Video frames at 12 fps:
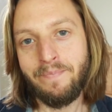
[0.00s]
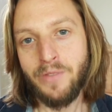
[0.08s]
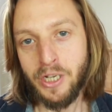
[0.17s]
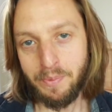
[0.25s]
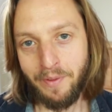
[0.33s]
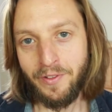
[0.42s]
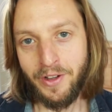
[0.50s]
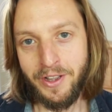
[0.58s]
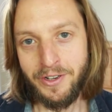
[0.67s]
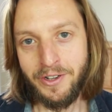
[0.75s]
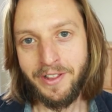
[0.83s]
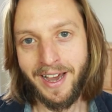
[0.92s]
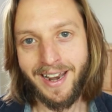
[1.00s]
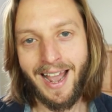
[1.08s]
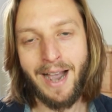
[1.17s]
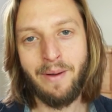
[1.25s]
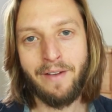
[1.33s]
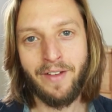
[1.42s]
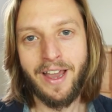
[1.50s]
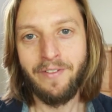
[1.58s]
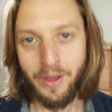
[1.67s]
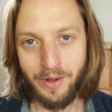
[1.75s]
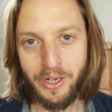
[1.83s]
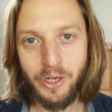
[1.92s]
Just before you do that, however,
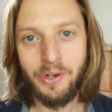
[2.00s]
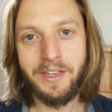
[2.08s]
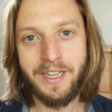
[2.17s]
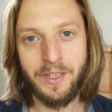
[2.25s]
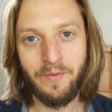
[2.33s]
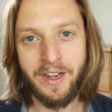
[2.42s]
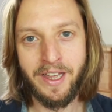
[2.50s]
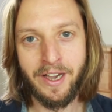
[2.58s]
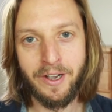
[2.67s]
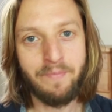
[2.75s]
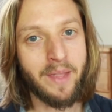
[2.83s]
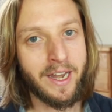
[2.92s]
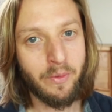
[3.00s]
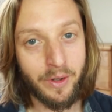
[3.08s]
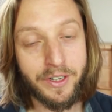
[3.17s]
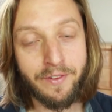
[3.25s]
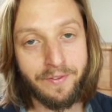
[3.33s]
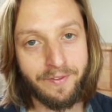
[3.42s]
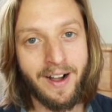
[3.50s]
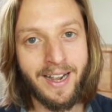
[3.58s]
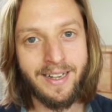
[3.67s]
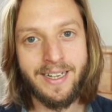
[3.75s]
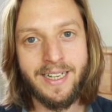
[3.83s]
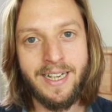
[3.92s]
if you enjoyed this video and you want to
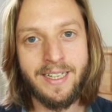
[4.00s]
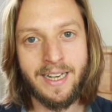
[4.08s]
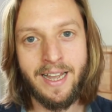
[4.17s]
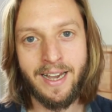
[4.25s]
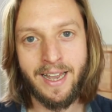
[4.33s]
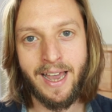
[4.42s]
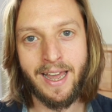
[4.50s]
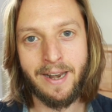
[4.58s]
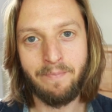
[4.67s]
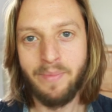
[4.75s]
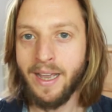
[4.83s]
find it easily again,